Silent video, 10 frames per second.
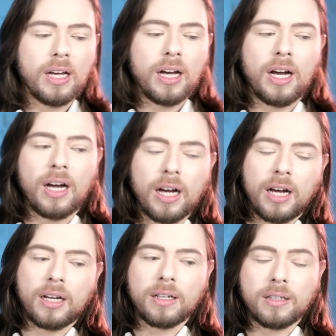
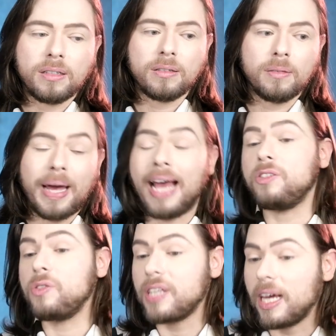But
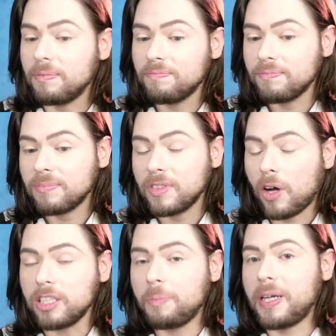as you said,
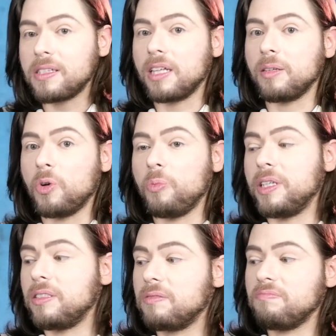all depends on the
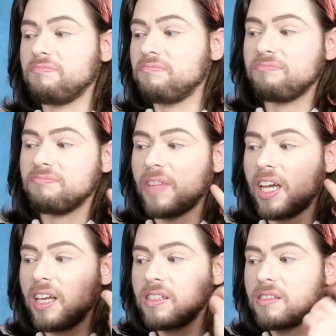moment,
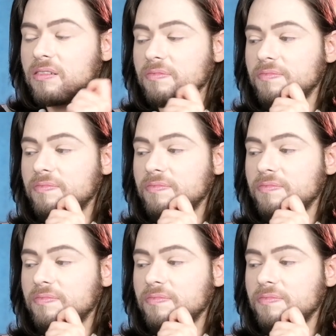I guess.